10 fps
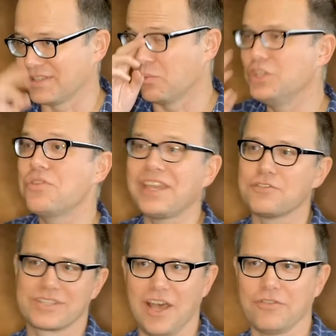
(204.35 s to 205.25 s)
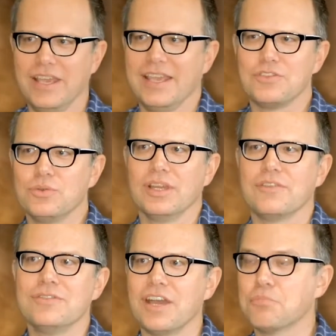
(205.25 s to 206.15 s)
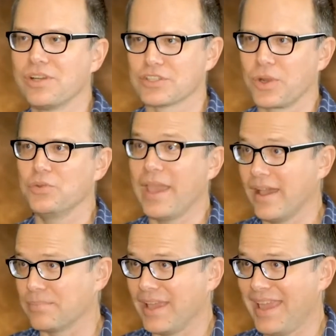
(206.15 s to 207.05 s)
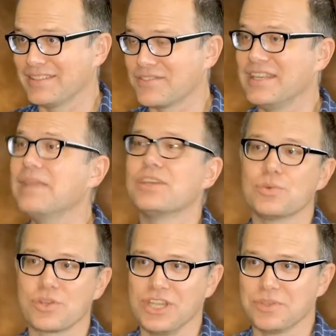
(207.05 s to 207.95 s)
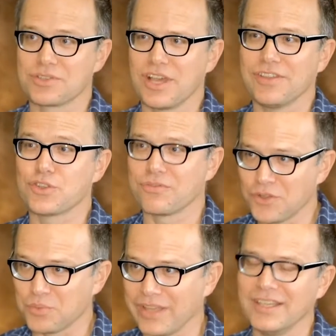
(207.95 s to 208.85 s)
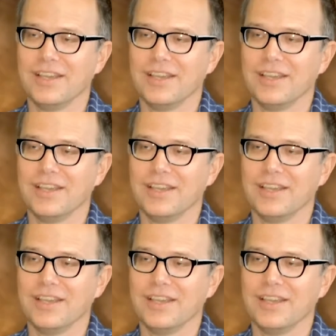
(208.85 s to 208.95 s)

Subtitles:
Like when you think of yourself, if you have enough mornings where you wake up and the name that you associate with yourself is your false one,